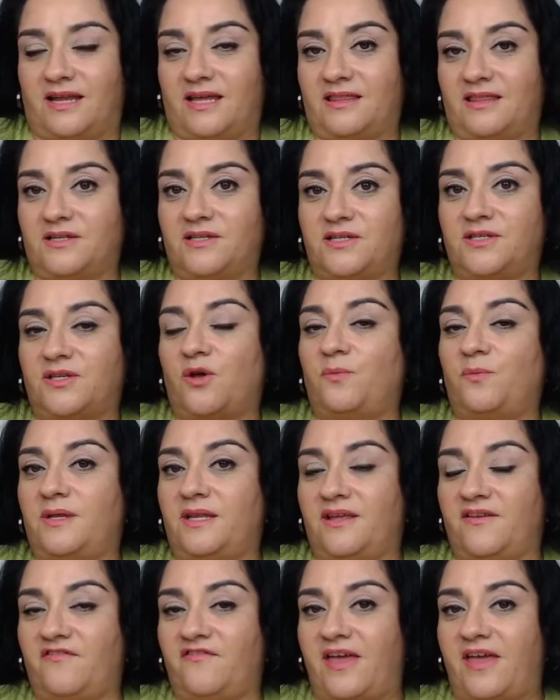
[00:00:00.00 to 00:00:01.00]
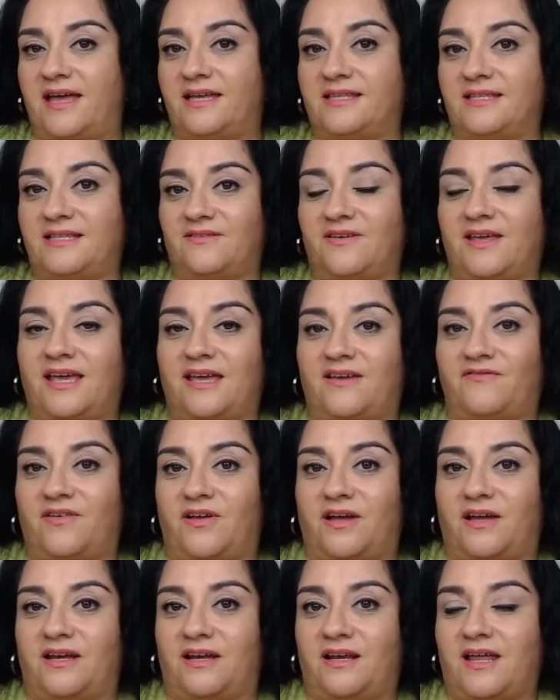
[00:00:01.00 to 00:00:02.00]
and there's so many fans of
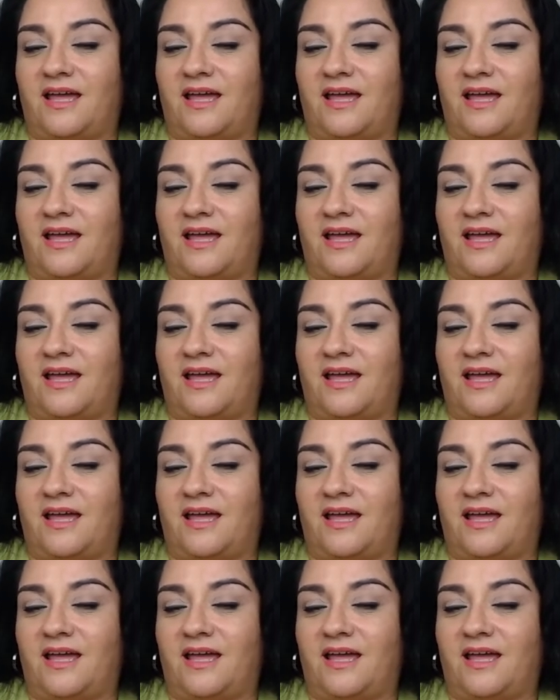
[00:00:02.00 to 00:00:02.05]
Avon,